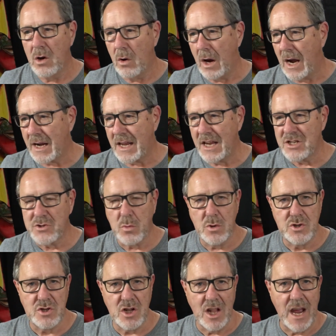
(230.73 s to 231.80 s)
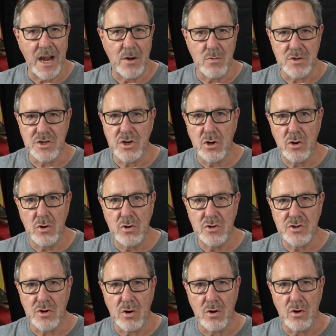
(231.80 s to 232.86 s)
I guess, which land was
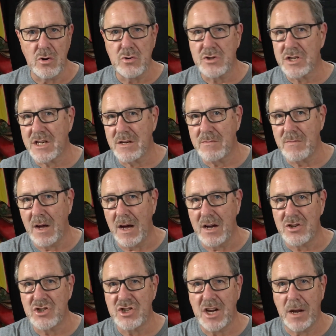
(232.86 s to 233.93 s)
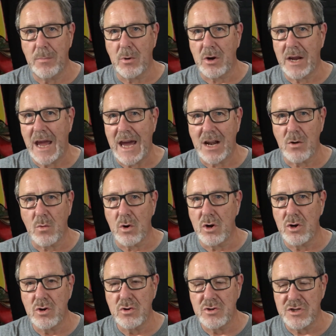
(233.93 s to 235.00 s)
whose, or whose sheep or cattle were
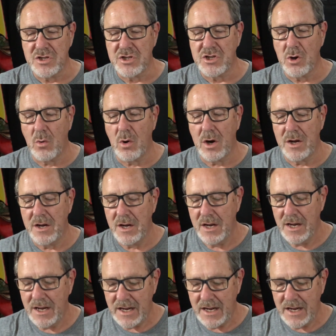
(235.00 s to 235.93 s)
whose, and so on.